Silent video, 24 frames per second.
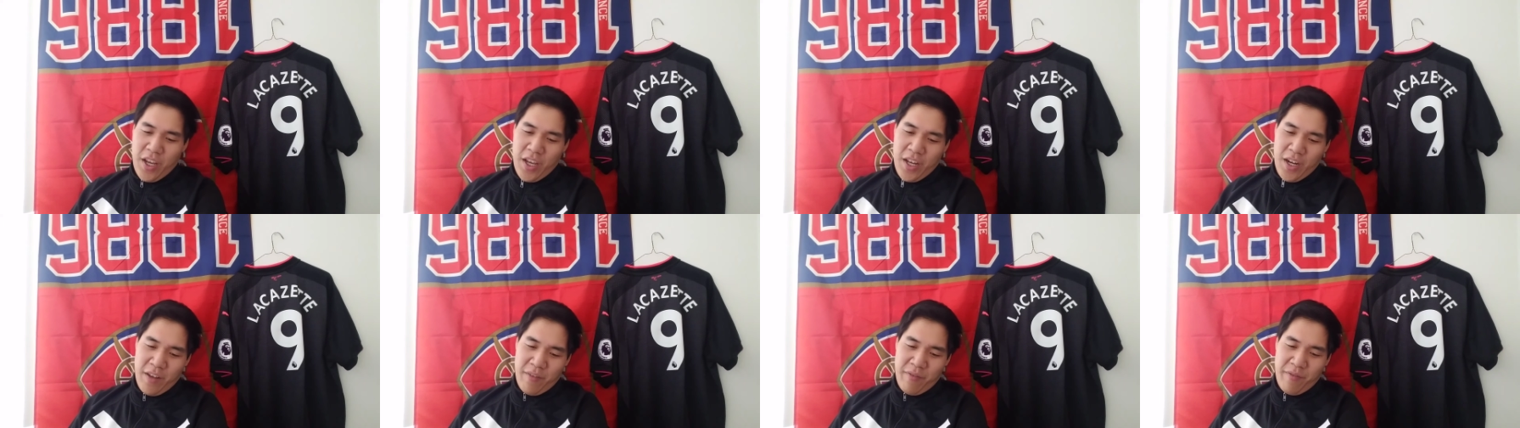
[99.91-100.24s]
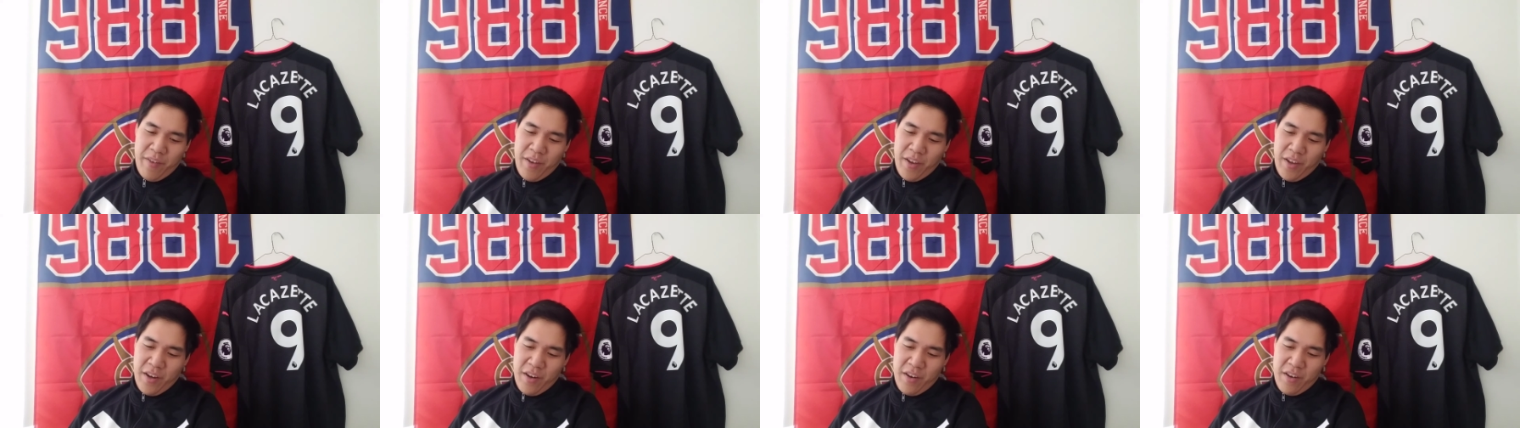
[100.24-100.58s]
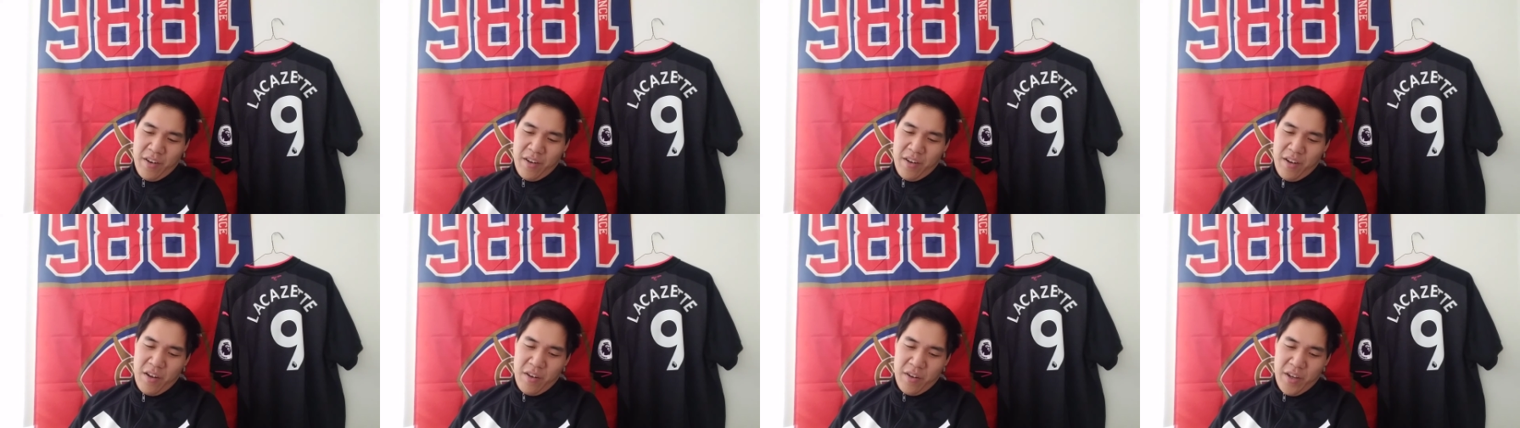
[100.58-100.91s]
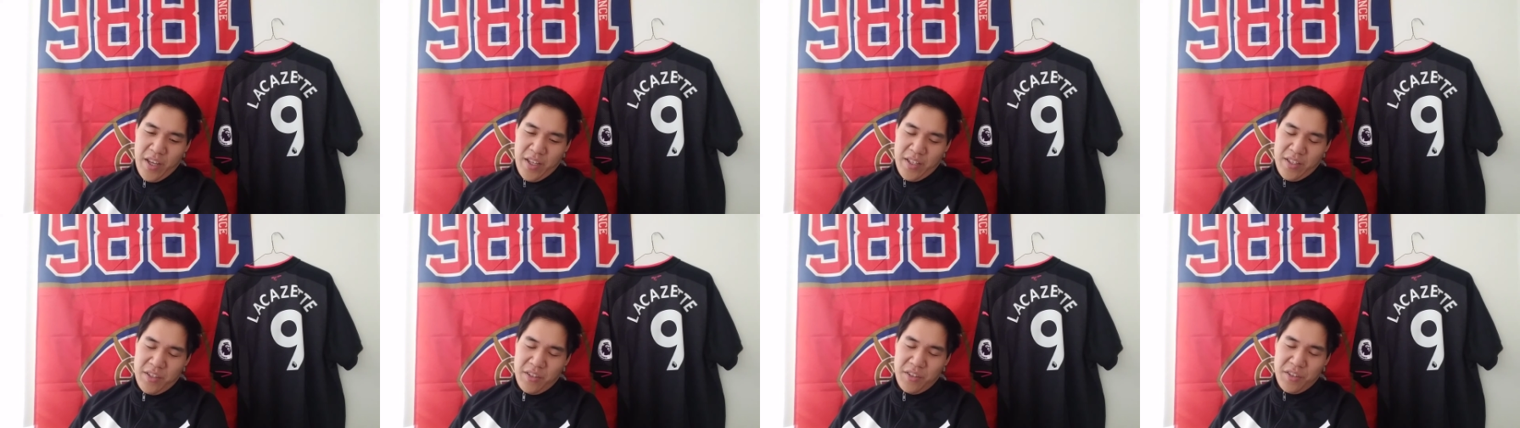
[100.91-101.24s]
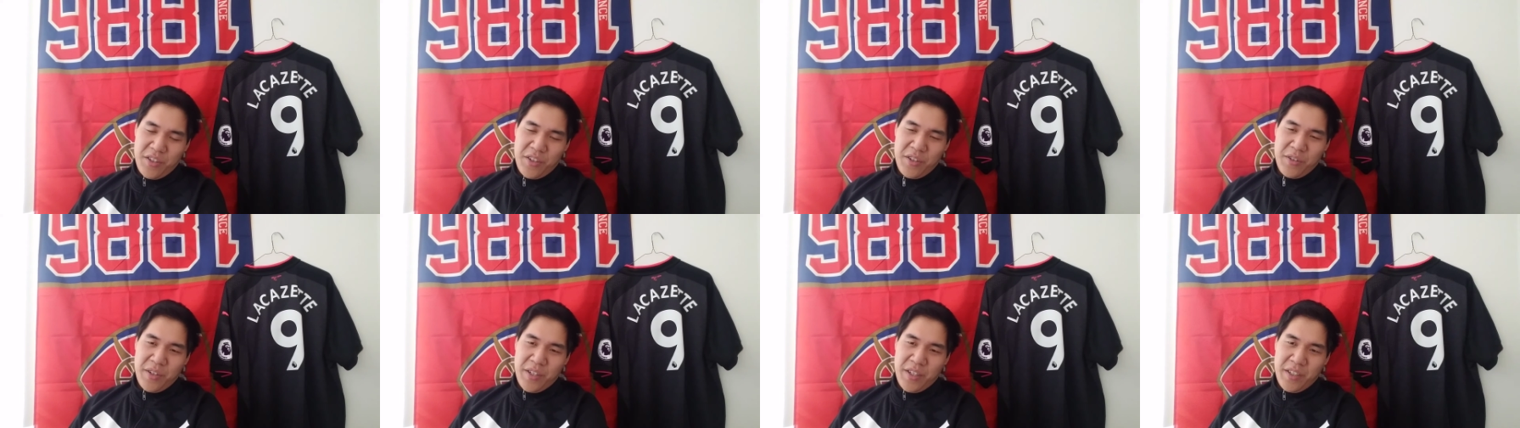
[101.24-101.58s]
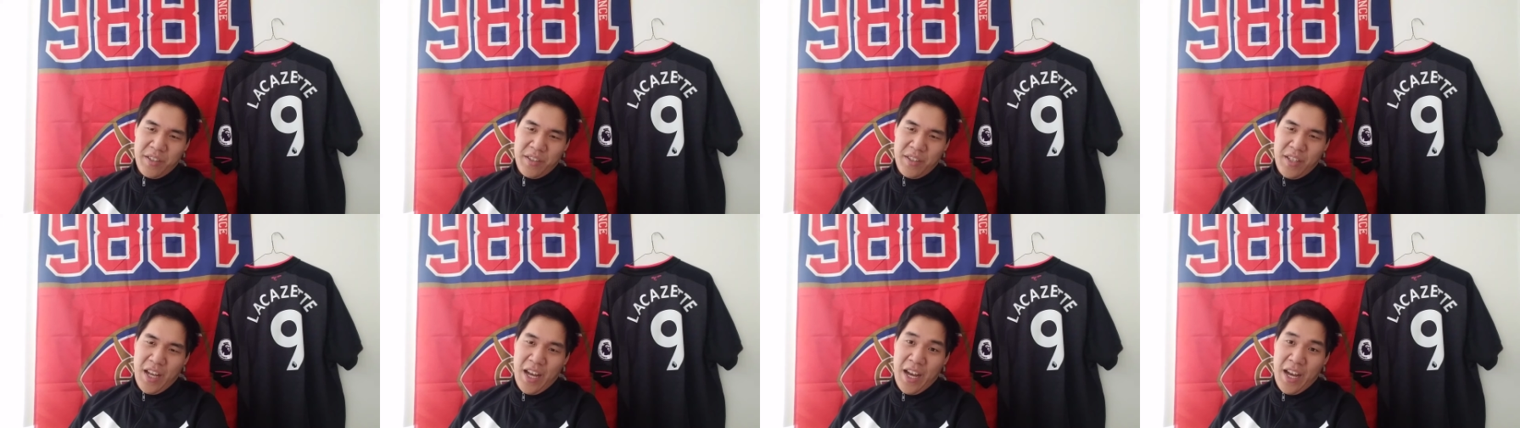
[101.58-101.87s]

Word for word: and I figured, okay, still two nil.